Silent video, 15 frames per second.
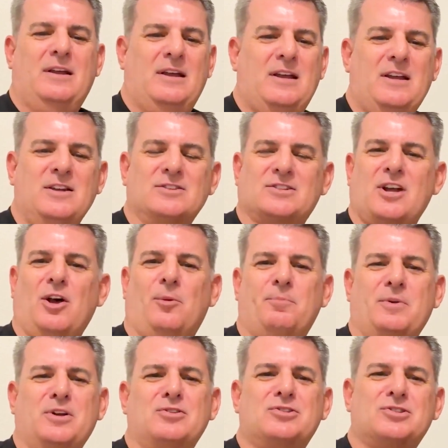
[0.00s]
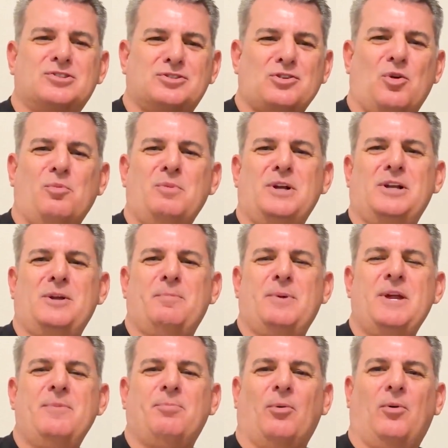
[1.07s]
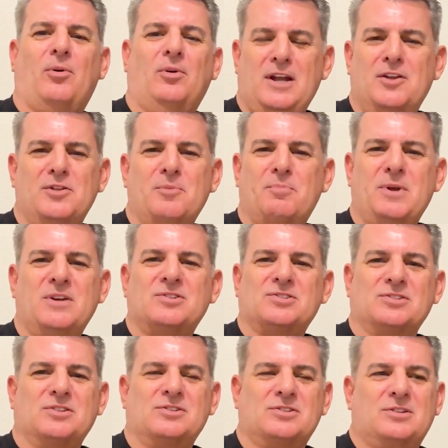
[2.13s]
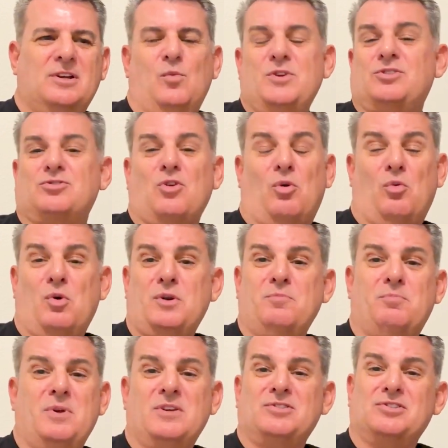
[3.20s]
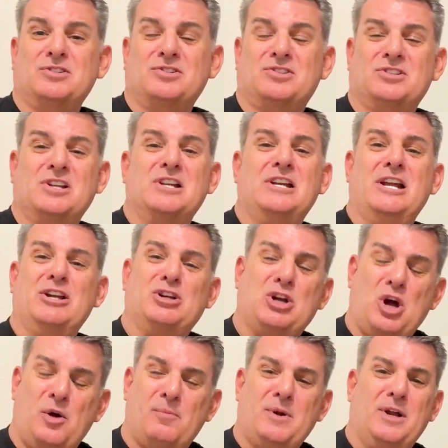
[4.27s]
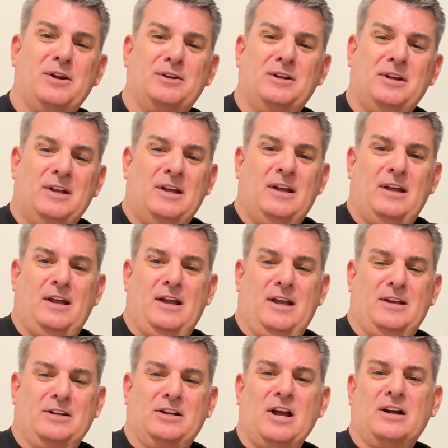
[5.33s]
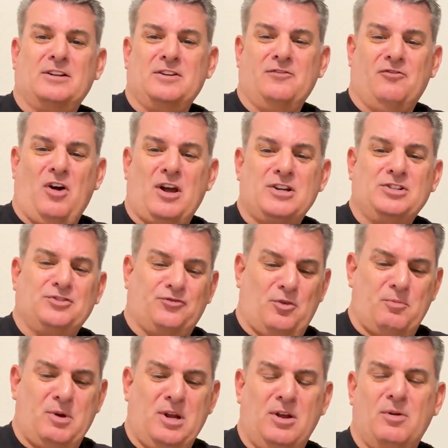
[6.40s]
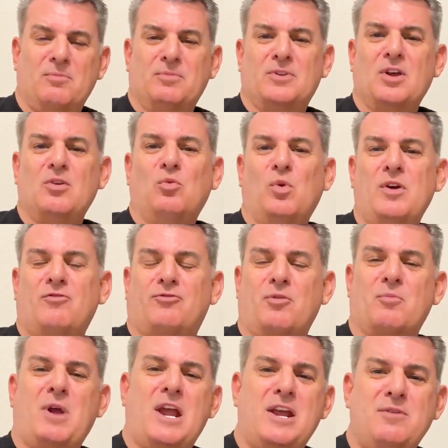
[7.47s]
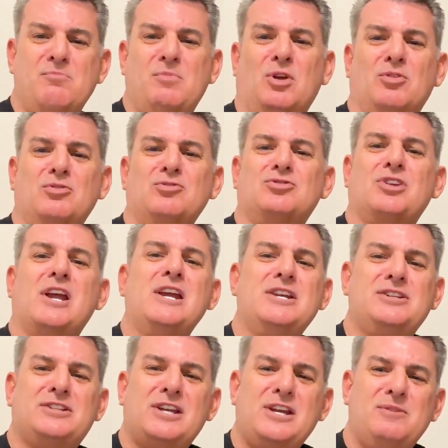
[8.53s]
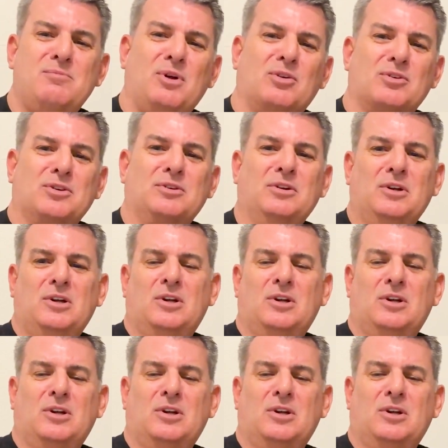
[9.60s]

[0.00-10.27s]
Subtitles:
He is helping so many people in the business. We saw one business that had come in and got advice from him that went from 8 million to 18 million.